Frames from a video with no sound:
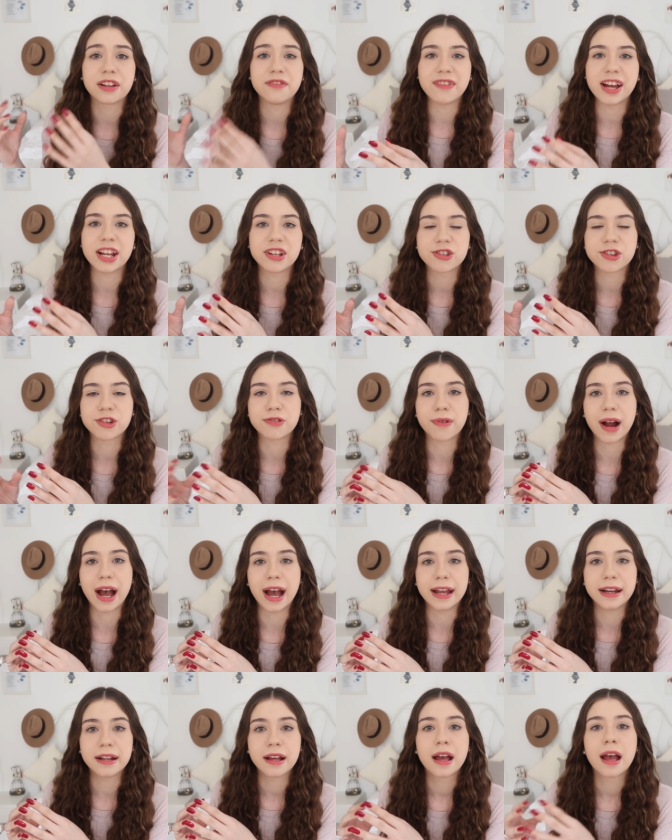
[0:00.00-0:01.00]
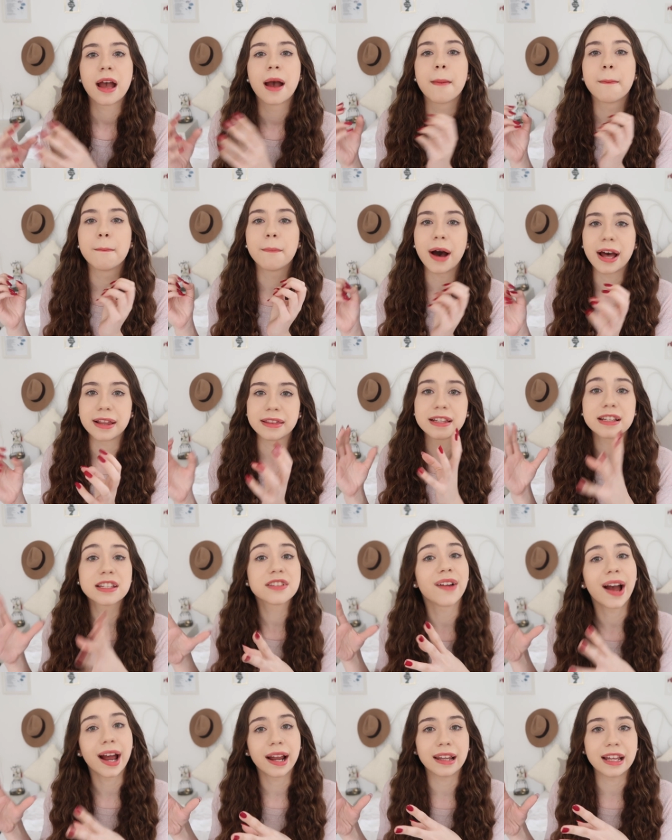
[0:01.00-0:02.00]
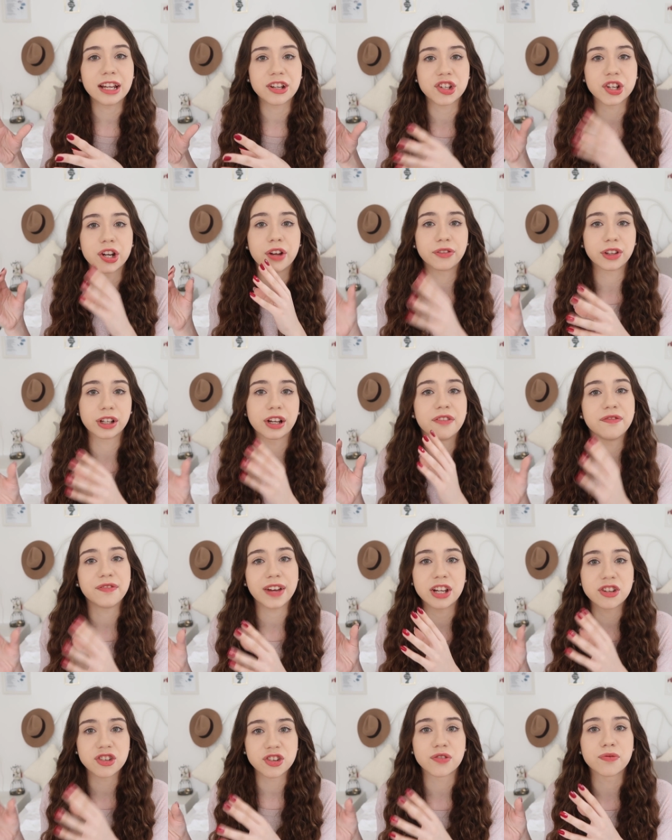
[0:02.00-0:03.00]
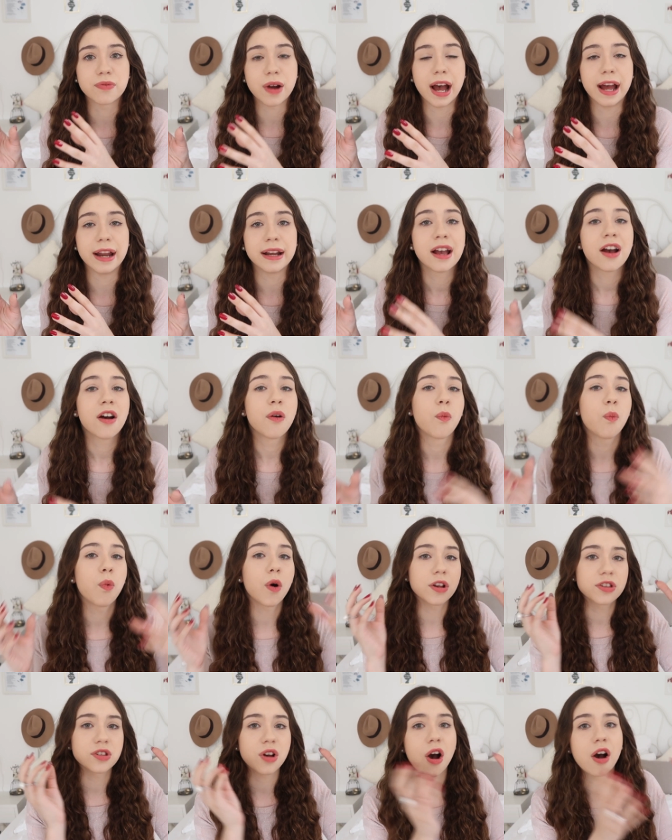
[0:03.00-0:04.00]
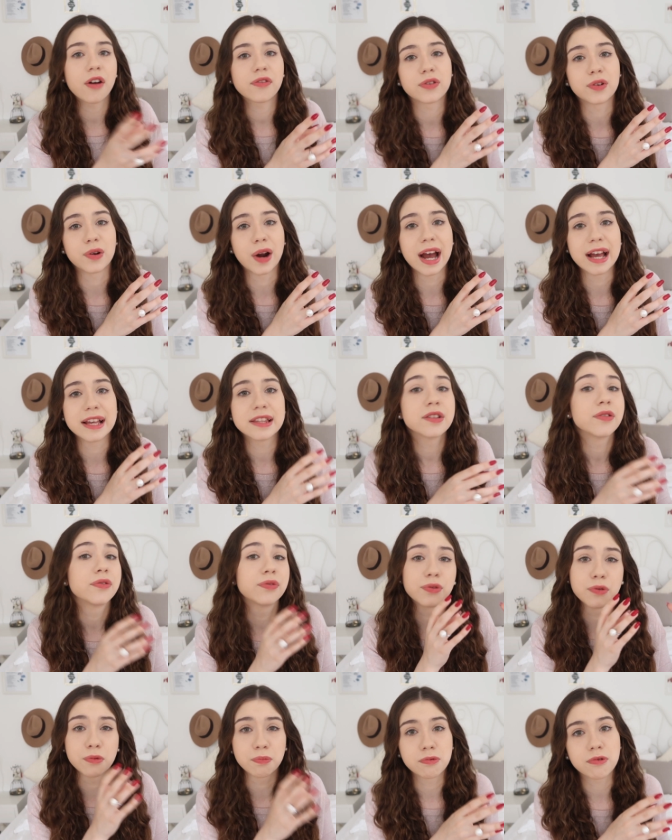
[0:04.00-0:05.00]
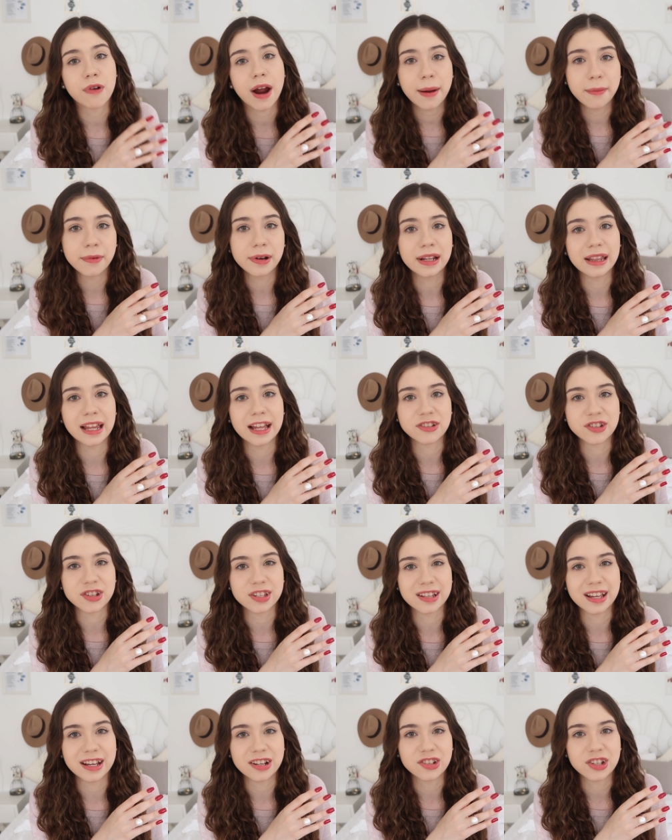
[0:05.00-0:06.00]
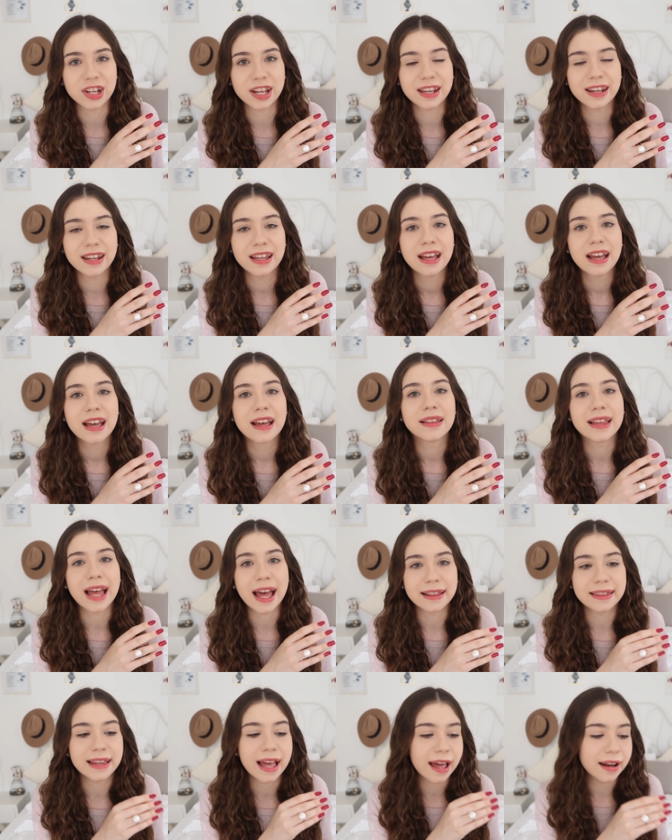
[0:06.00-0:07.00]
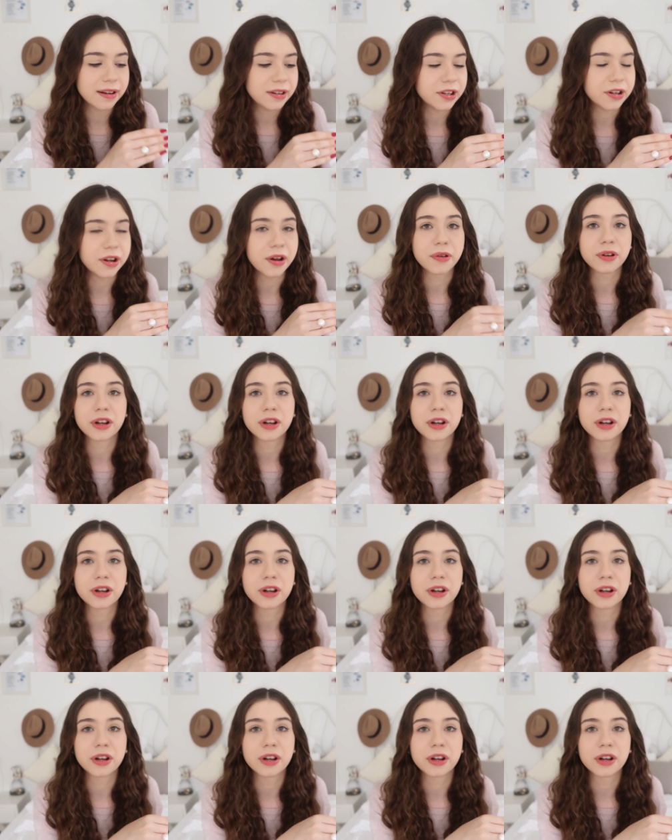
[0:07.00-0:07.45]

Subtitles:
a convention right, but this violation of the convention right was authorized through primary legislation that then,